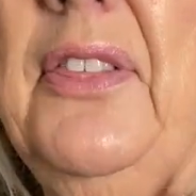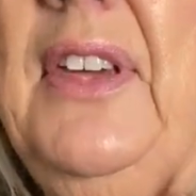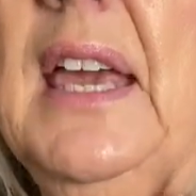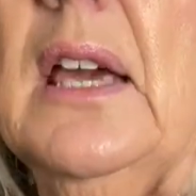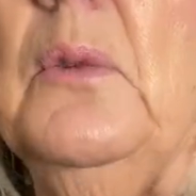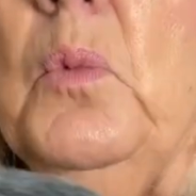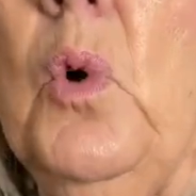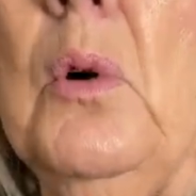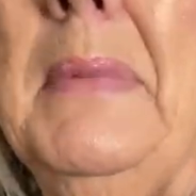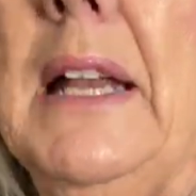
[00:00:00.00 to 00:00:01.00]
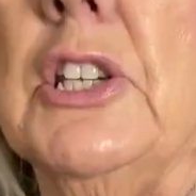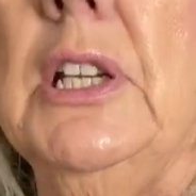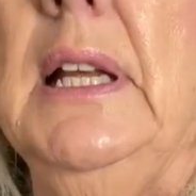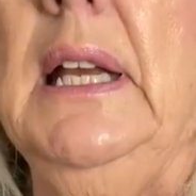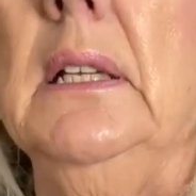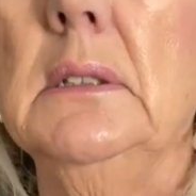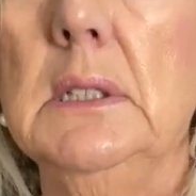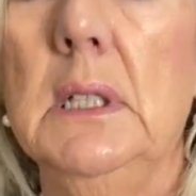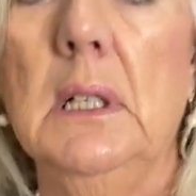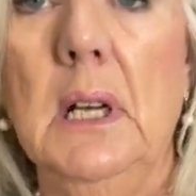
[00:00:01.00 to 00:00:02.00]
thick and warm, actually.
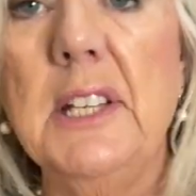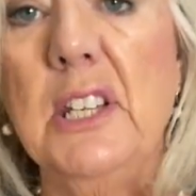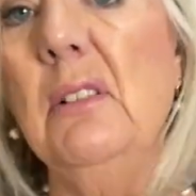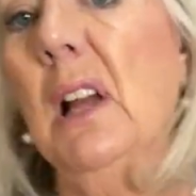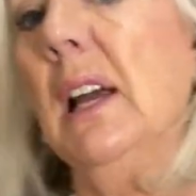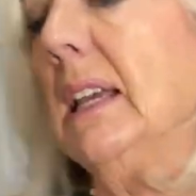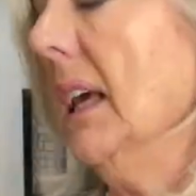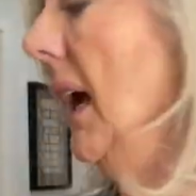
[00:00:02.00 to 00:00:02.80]
I do like